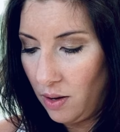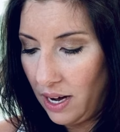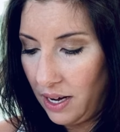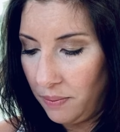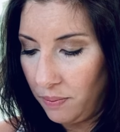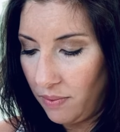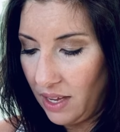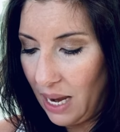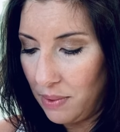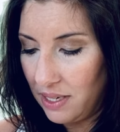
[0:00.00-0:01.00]
Okay,
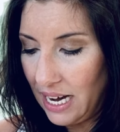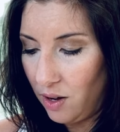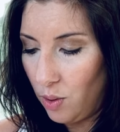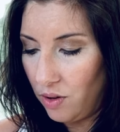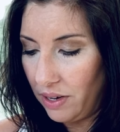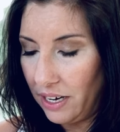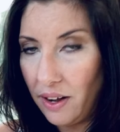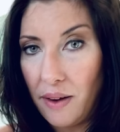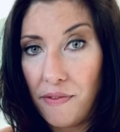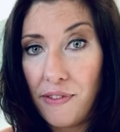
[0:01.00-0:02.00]
I'm just now going around
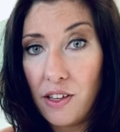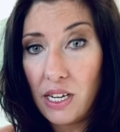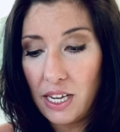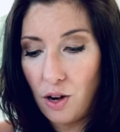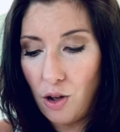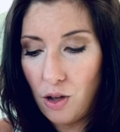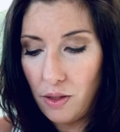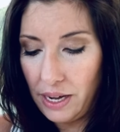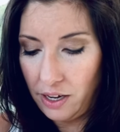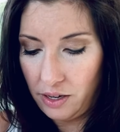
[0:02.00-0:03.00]
and I'm filling in
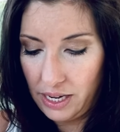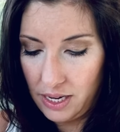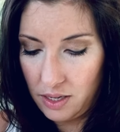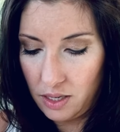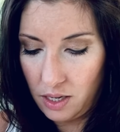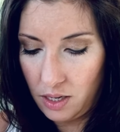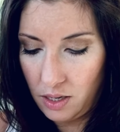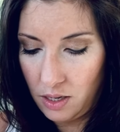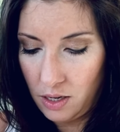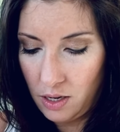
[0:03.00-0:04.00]
all the areas
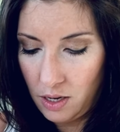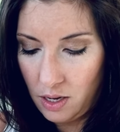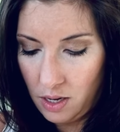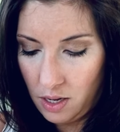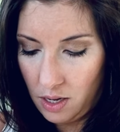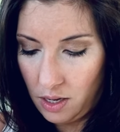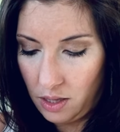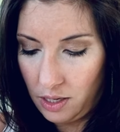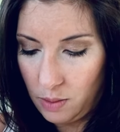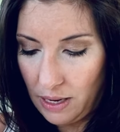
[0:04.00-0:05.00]
in
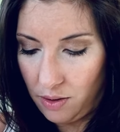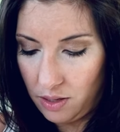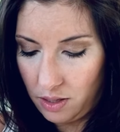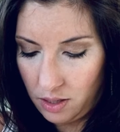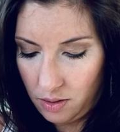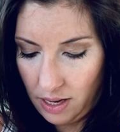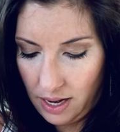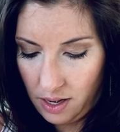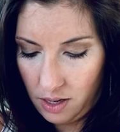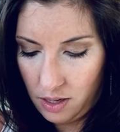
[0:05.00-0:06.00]
these mountains,
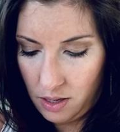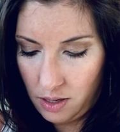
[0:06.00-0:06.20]
okay?